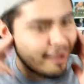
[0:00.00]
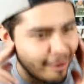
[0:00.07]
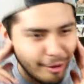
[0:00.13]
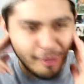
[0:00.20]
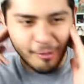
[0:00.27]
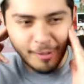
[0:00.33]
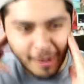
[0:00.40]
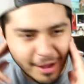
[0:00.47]

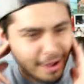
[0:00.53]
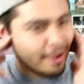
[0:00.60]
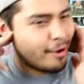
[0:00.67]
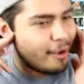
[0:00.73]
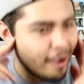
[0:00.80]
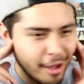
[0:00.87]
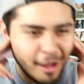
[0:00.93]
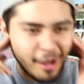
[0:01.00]
Oh,
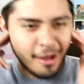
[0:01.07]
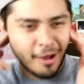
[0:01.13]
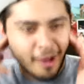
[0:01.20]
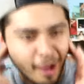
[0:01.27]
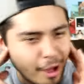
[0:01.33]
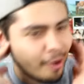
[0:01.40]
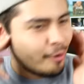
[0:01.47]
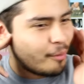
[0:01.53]

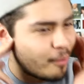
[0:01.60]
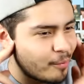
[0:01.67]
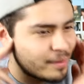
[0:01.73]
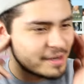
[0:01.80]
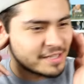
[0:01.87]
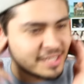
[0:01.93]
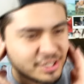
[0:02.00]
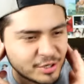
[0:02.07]
oh,
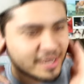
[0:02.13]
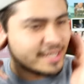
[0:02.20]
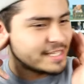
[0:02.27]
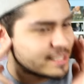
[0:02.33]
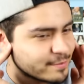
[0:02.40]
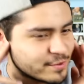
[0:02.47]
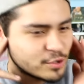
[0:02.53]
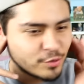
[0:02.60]
what are they trying to eat,
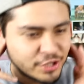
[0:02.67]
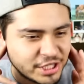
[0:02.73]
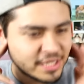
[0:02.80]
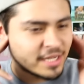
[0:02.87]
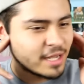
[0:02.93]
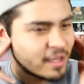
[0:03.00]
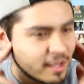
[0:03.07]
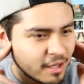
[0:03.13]
some
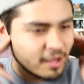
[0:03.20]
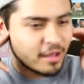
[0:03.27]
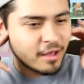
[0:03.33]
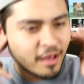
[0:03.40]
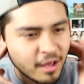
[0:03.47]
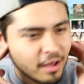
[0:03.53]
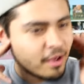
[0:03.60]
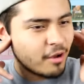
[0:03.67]
sushi?
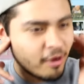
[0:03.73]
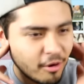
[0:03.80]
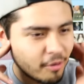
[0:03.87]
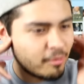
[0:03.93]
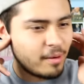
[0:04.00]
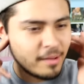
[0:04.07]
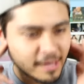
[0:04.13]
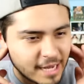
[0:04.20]

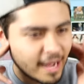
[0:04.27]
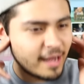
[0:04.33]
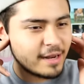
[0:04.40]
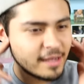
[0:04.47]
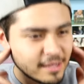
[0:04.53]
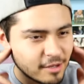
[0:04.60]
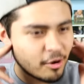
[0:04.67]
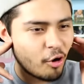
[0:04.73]
Oh God,
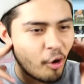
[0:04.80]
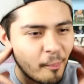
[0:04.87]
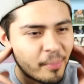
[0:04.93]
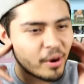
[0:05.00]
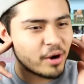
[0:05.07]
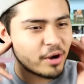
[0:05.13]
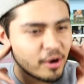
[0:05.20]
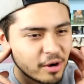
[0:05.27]
oh
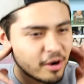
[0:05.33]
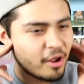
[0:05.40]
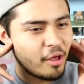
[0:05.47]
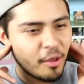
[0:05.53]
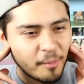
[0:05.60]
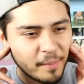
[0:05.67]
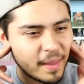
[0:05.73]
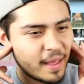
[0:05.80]
burger,
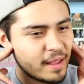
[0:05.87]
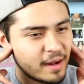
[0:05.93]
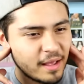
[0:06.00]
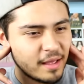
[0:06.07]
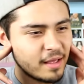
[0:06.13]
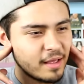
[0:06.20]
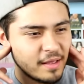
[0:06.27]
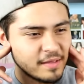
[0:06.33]
man.
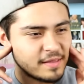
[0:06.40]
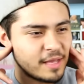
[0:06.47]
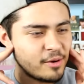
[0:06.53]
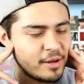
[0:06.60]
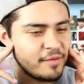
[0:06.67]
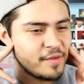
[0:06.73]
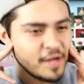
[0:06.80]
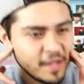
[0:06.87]
They don't
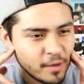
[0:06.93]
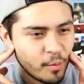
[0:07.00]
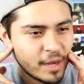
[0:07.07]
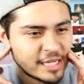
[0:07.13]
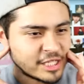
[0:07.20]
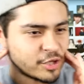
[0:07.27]
even need to wash